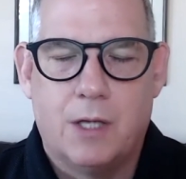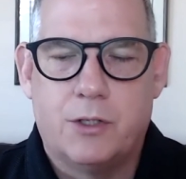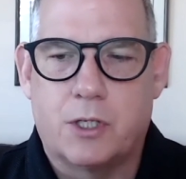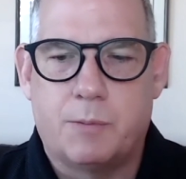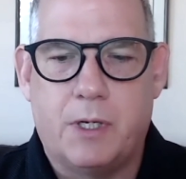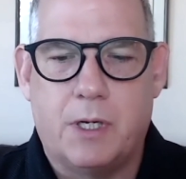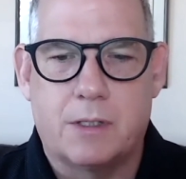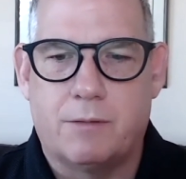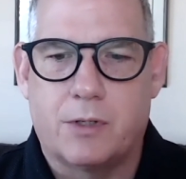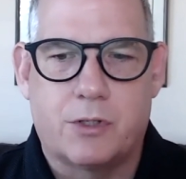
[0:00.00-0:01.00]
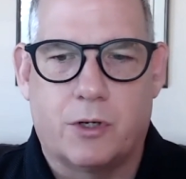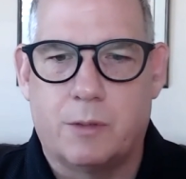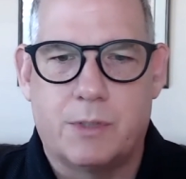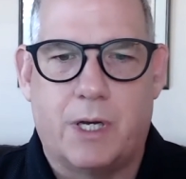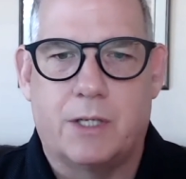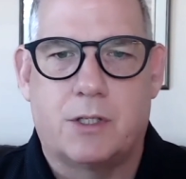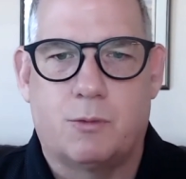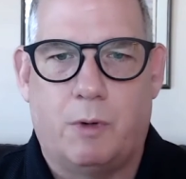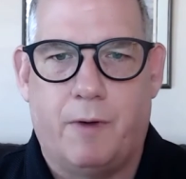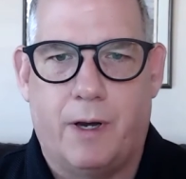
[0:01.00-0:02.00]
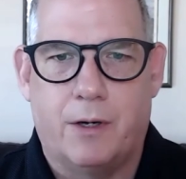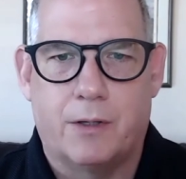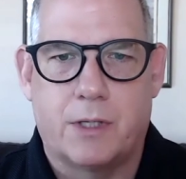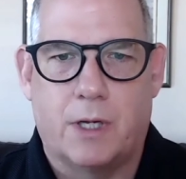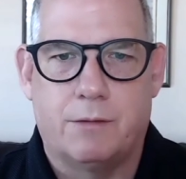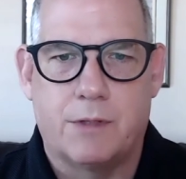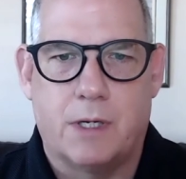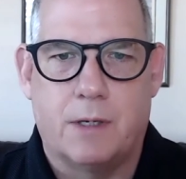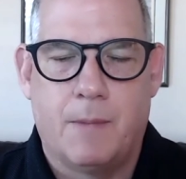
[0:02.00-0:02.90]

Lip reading: just because of the circumstances we find ourselves in.